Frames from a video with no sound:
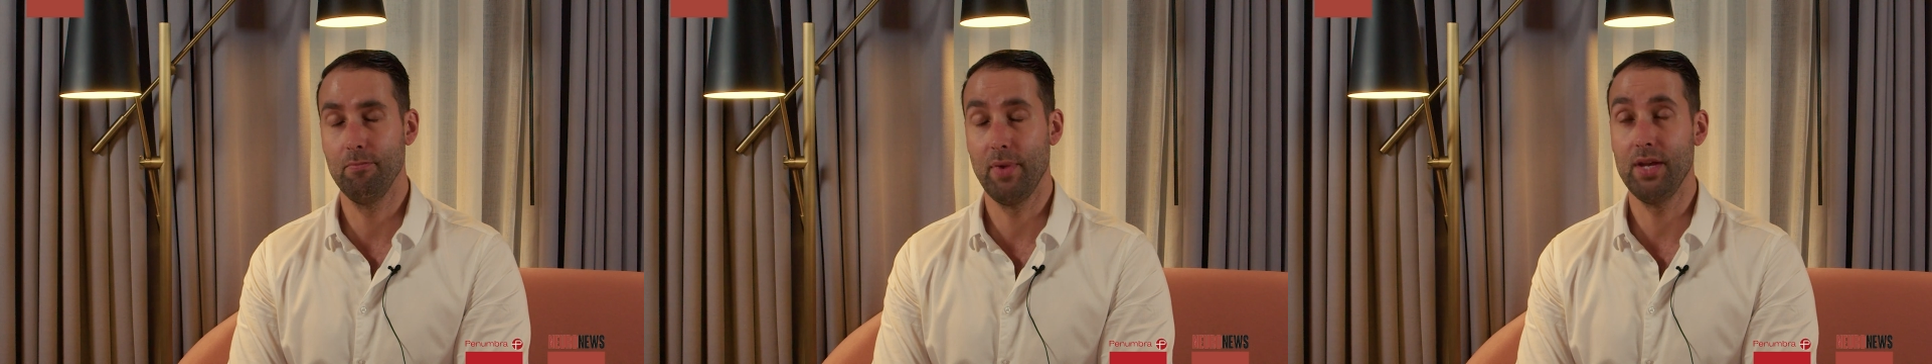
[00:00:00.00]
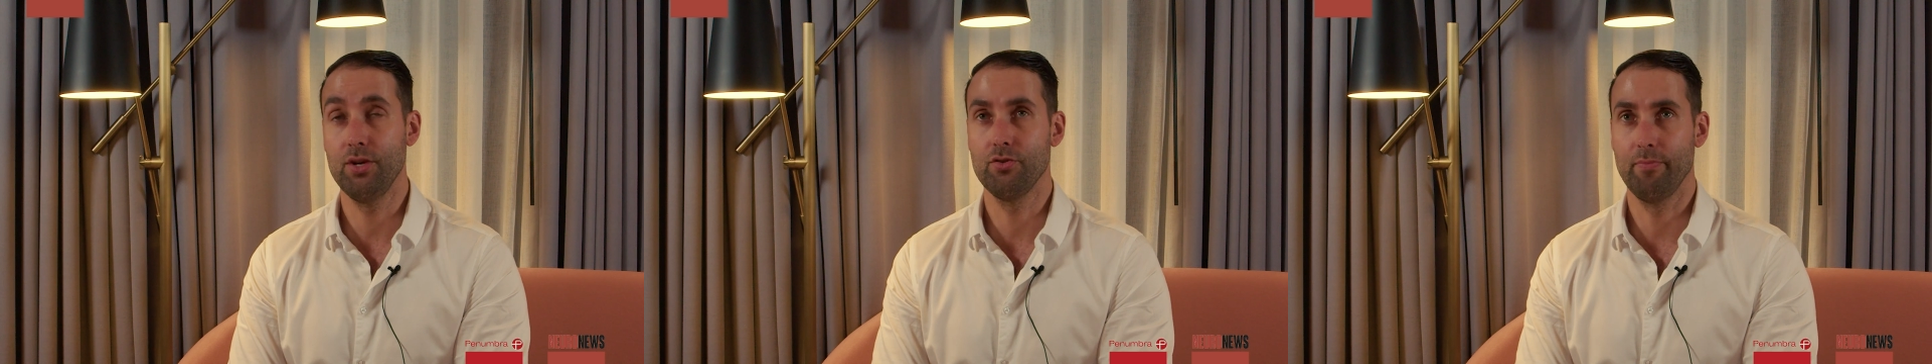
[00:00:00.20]

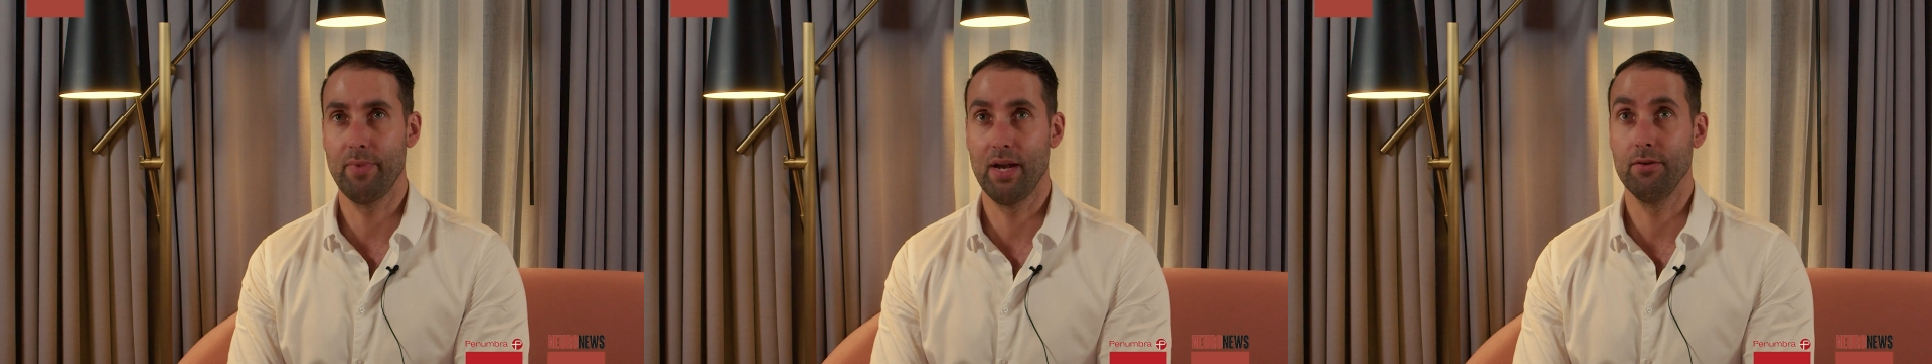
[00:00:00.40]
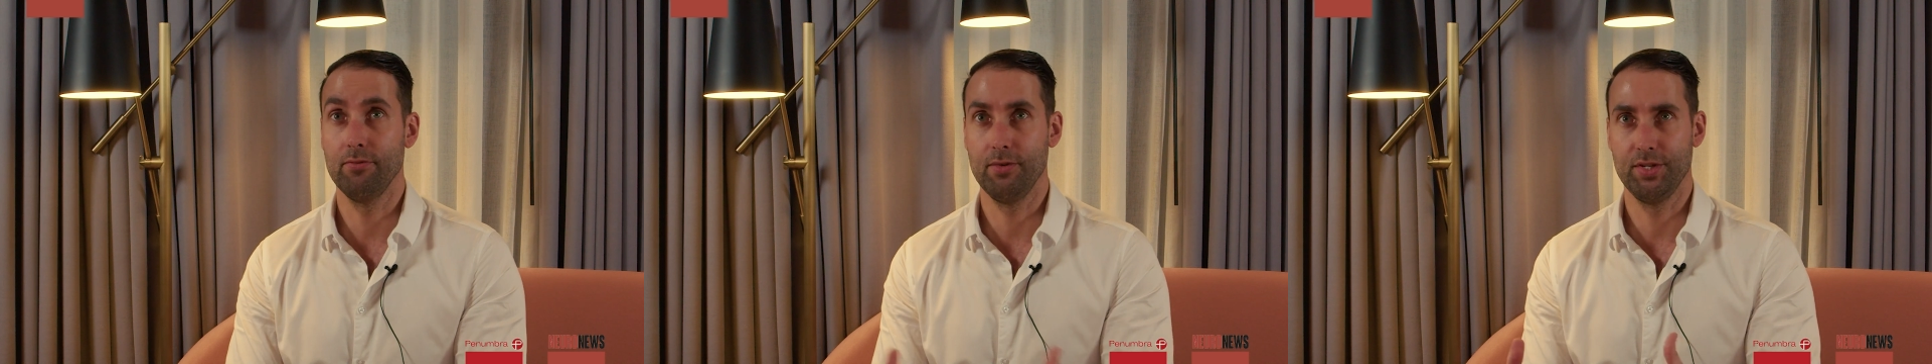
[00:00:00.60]
major
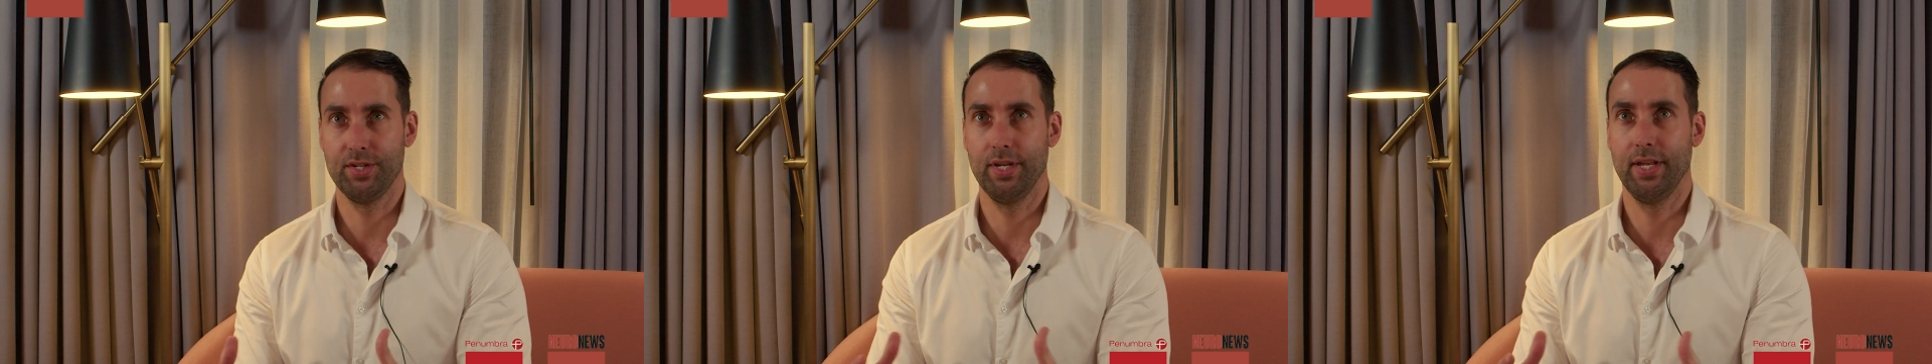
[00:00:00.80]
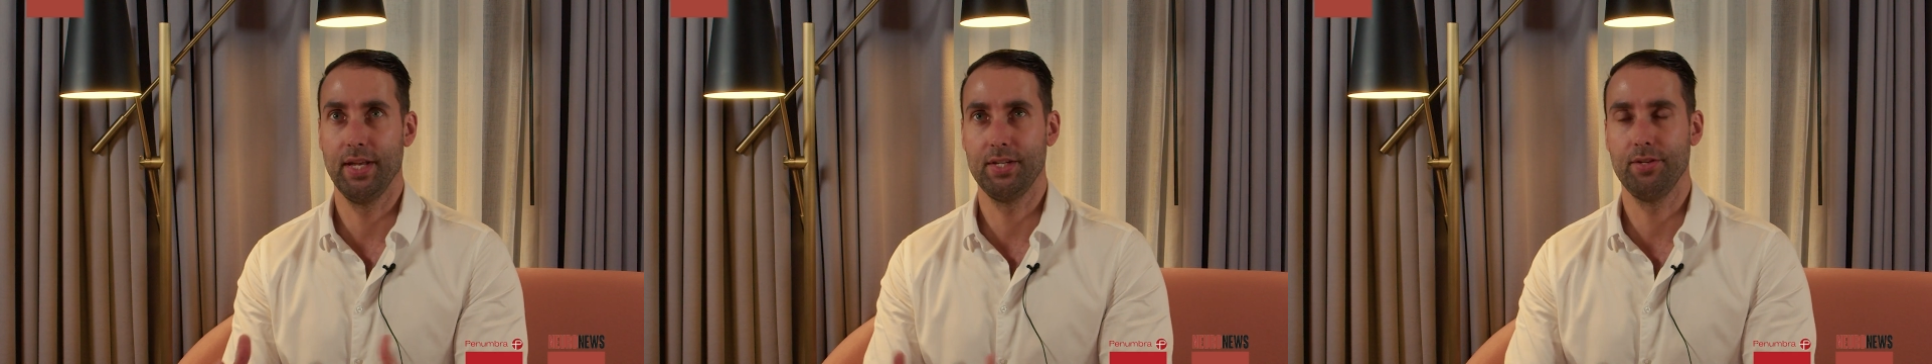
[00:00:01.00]
benefits,
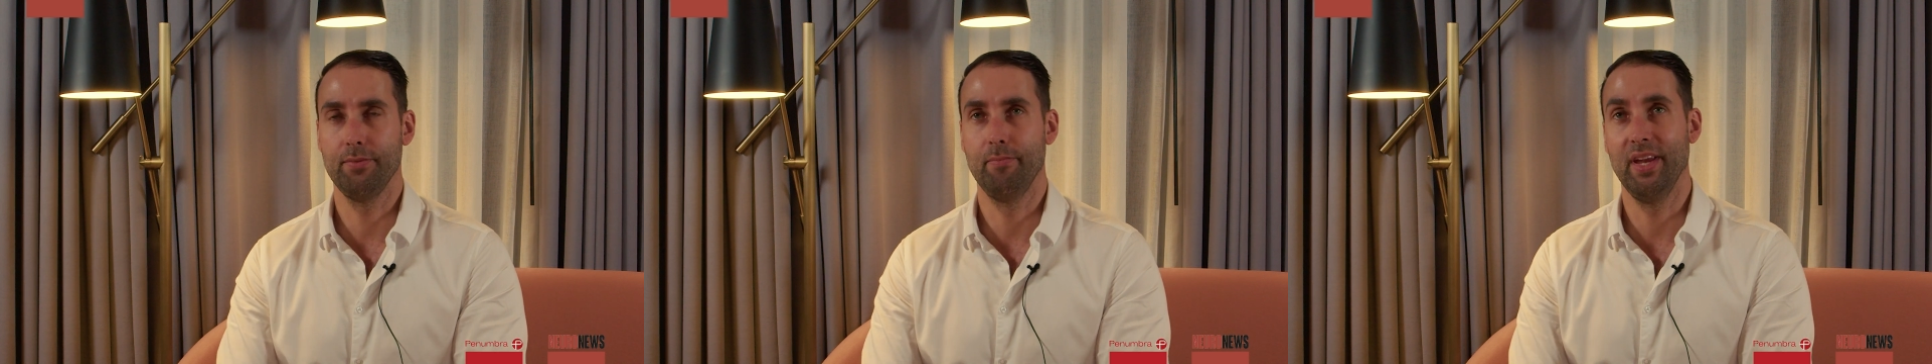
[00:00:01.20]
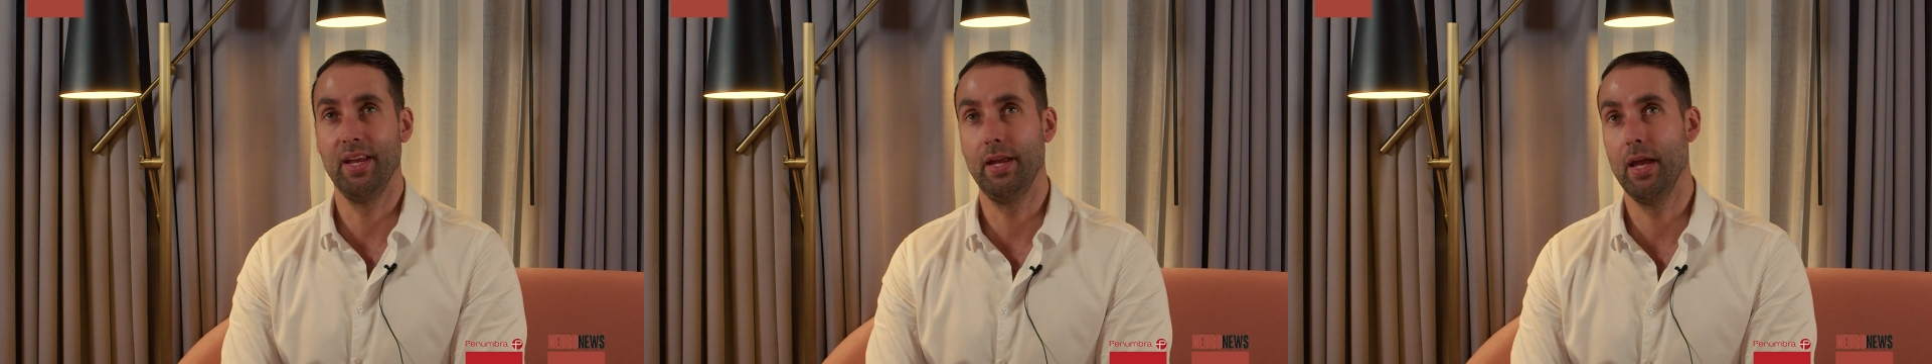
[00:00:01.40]
and that's a
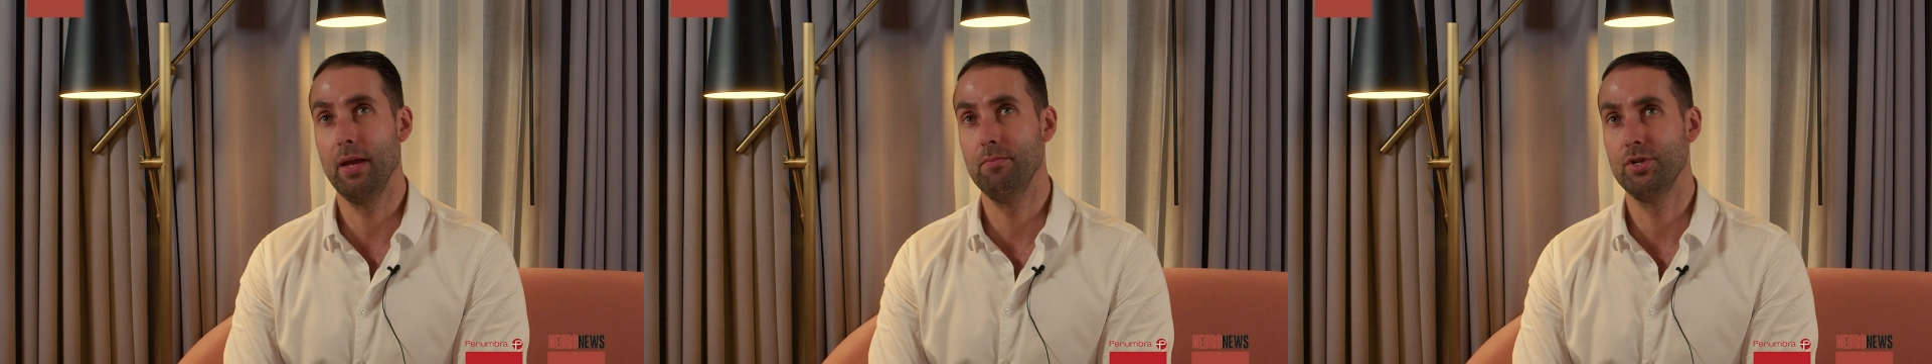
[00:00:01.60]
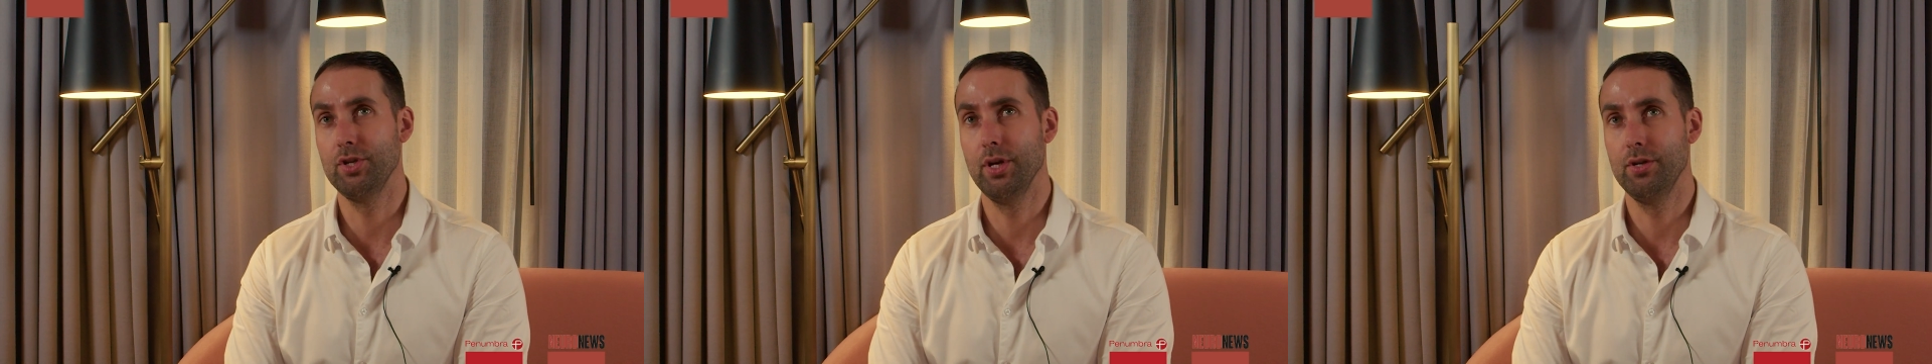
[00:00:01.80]
big
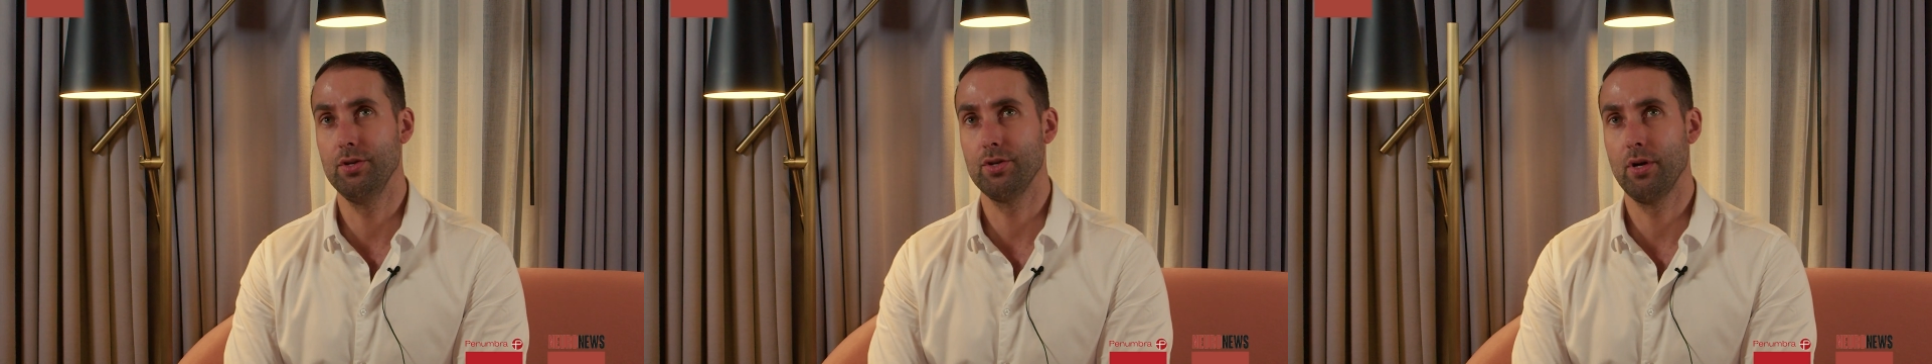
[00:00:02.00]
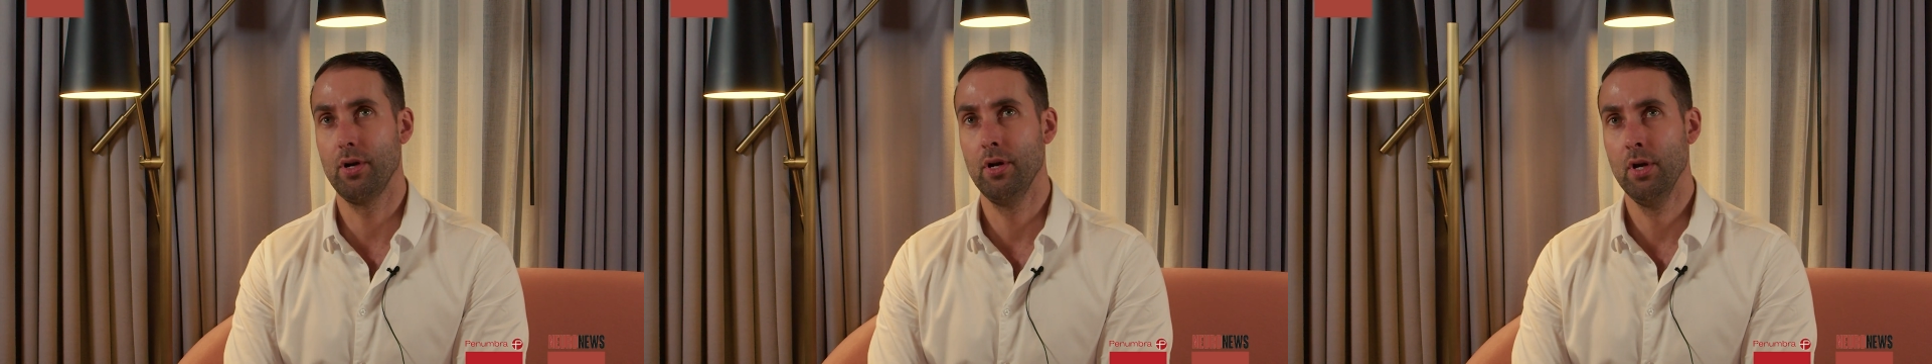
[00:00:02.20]
game
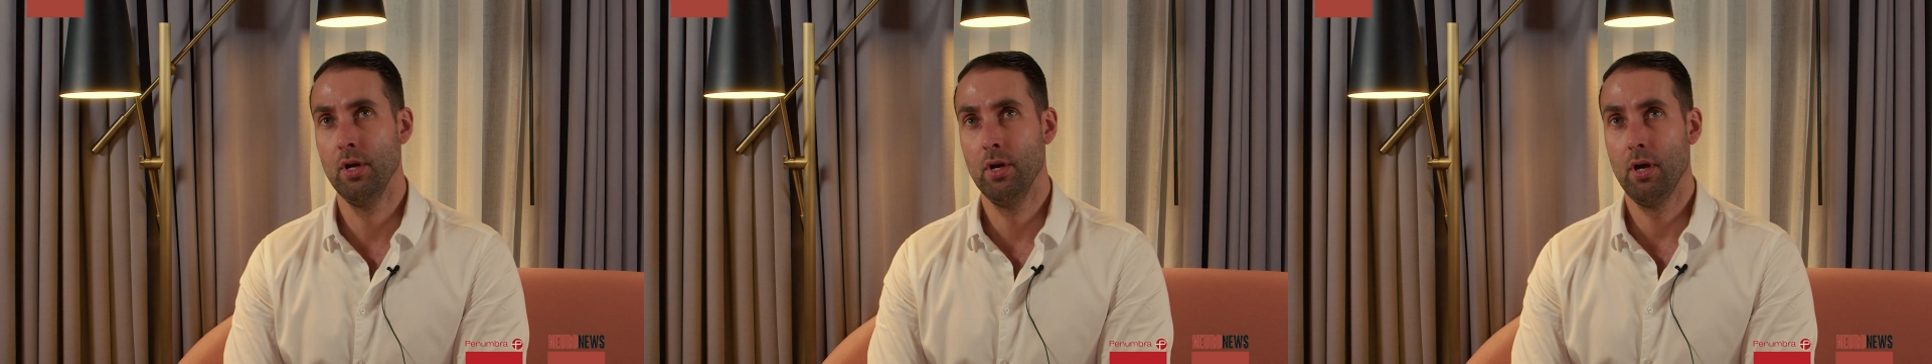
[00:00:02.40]
changer.